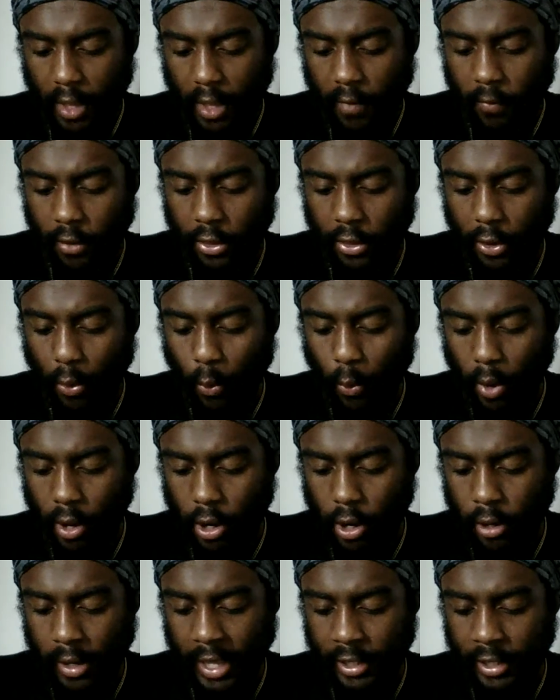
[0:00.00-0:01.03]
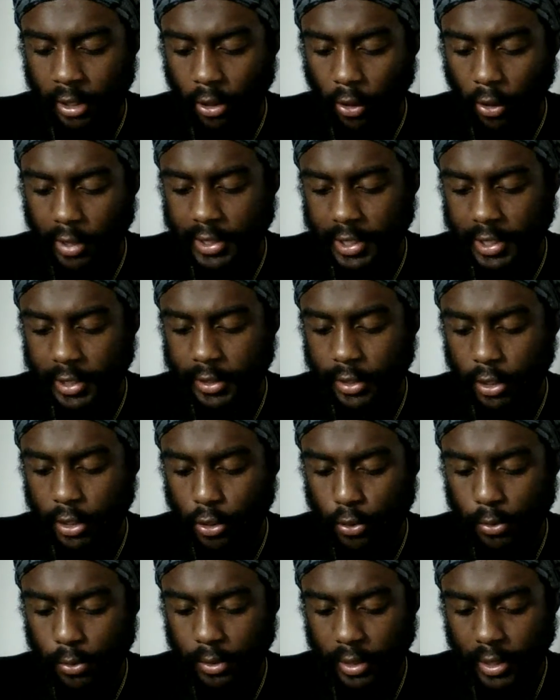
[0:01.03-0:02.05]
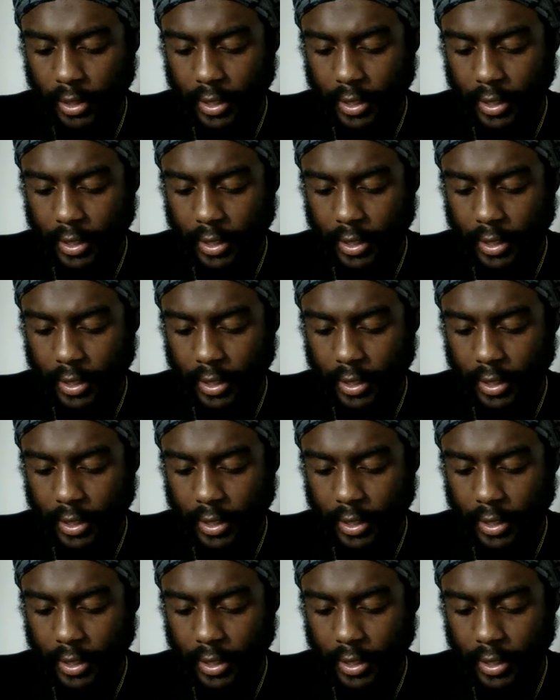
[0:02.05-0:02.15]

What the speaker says: For the world has lost its youth,